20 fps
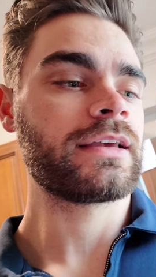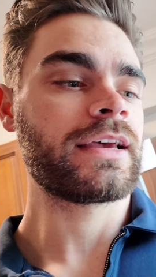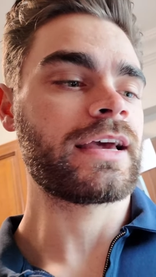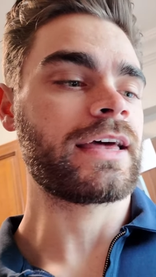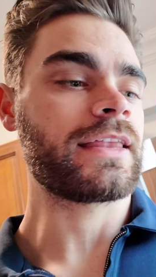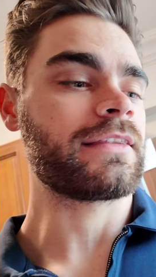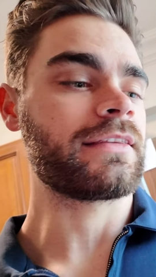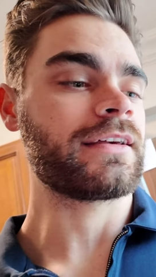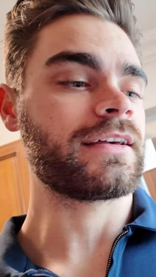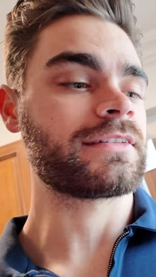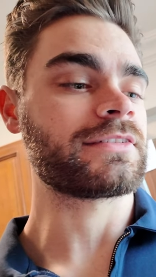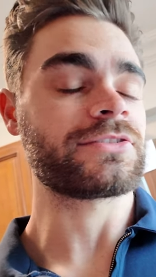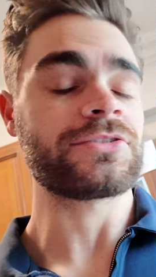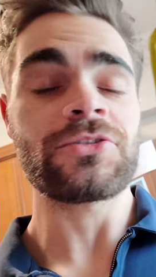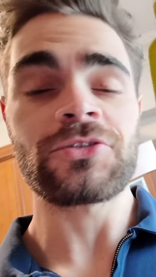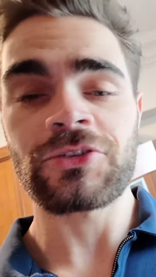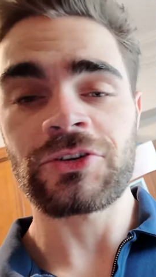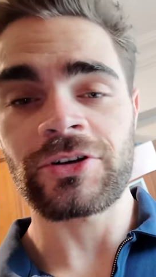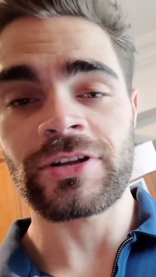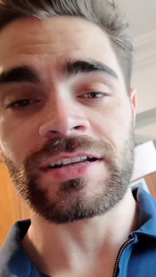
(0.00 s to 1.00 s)
And it's
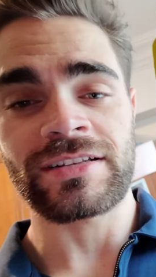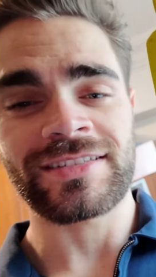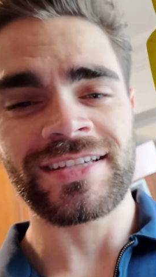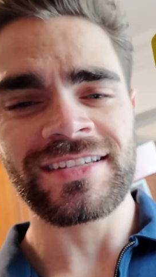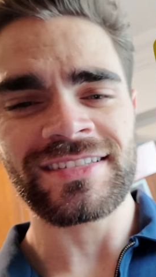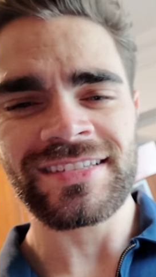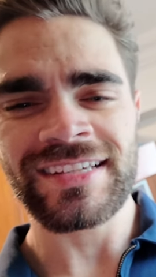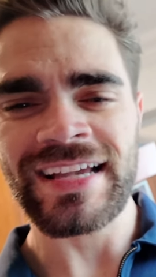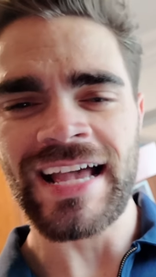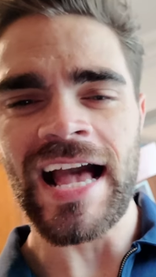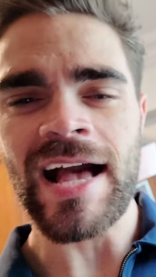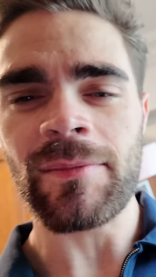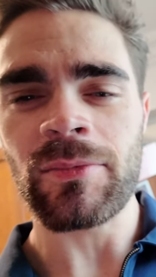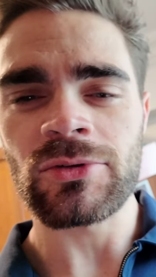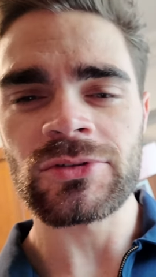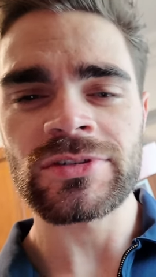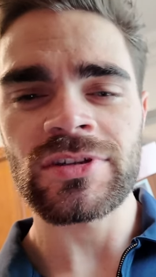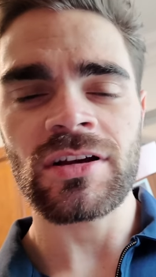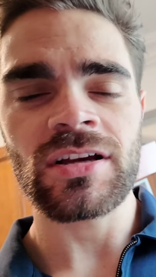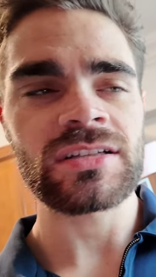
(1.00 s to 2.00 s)
so good. It tastes like
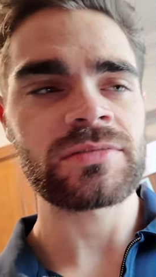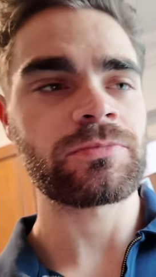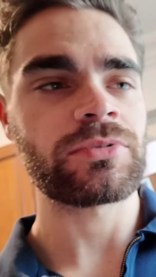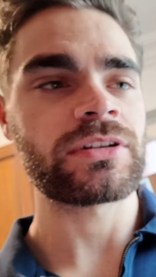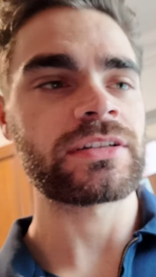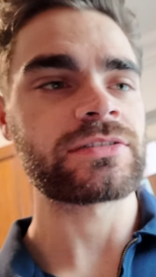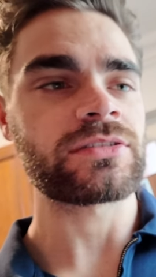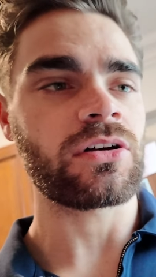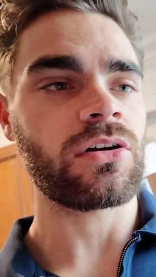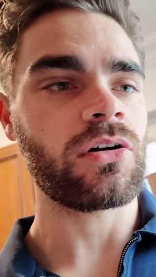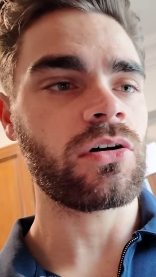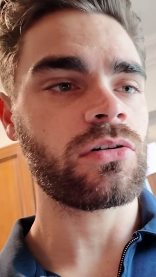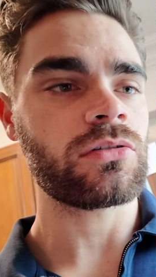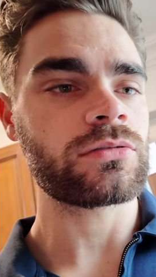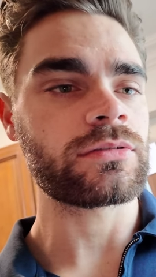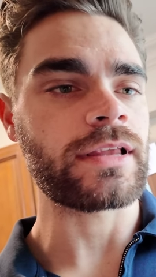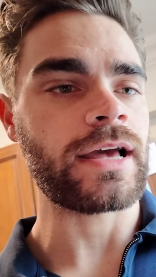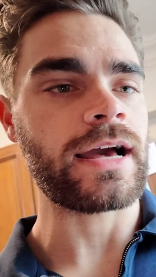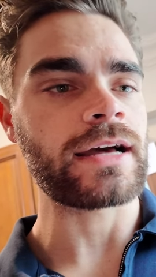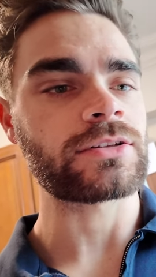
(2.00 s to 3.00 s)
applesauce, but it's all
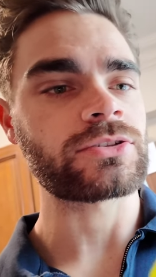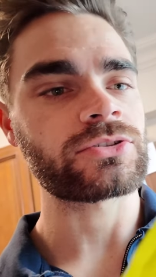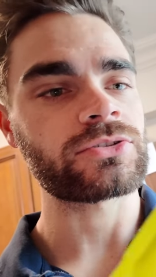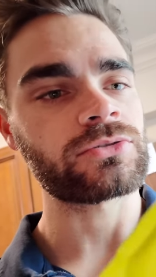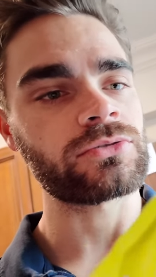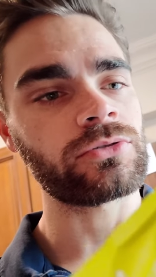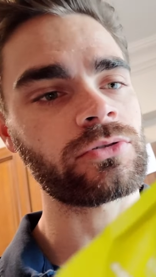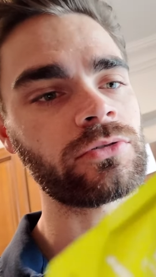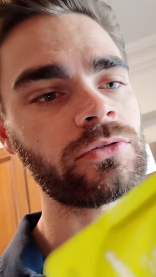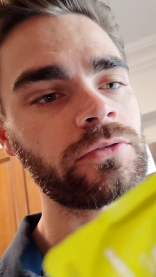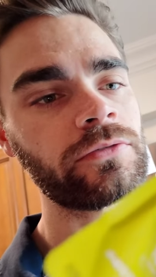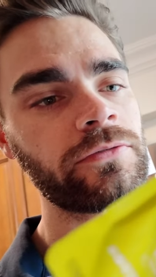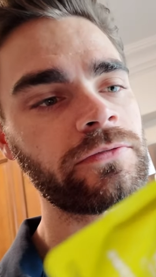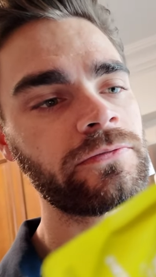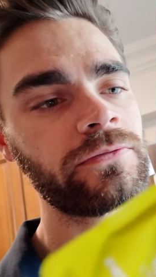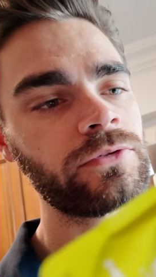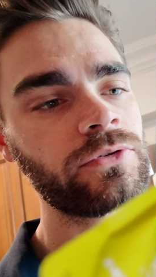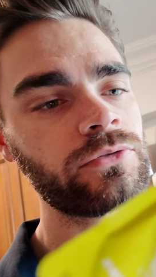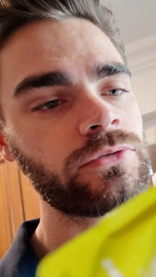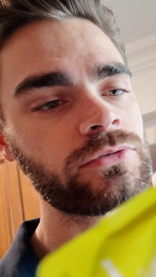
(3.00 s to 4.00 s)
natural
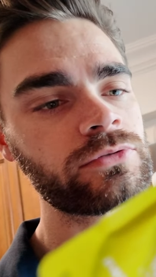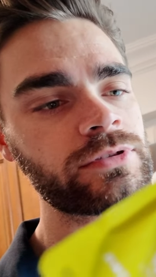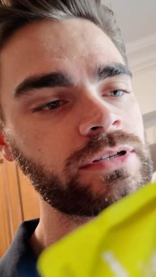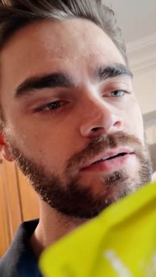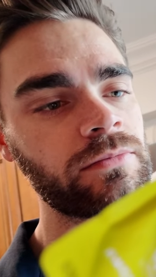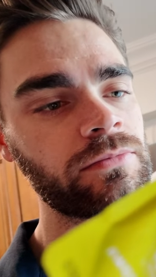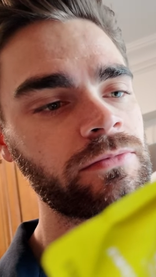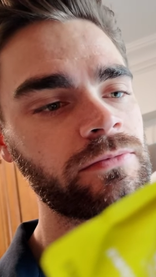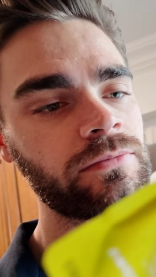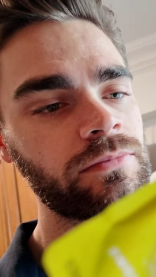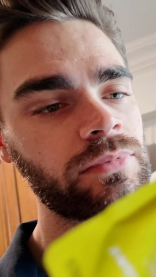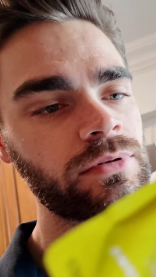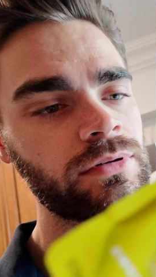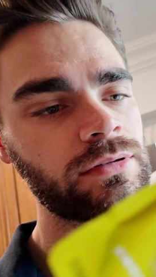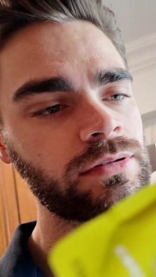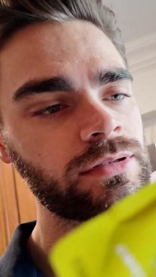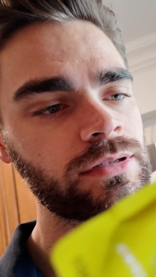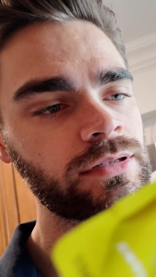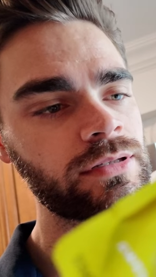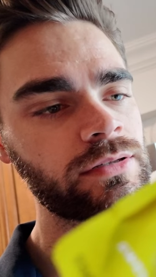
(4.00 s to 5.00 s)
foods, I
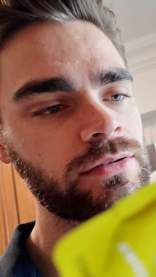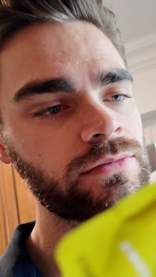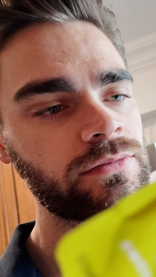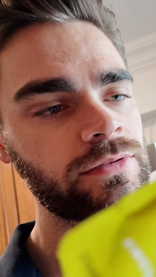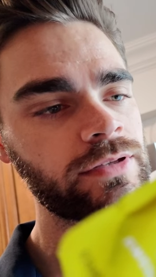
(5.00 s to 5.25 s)
believe.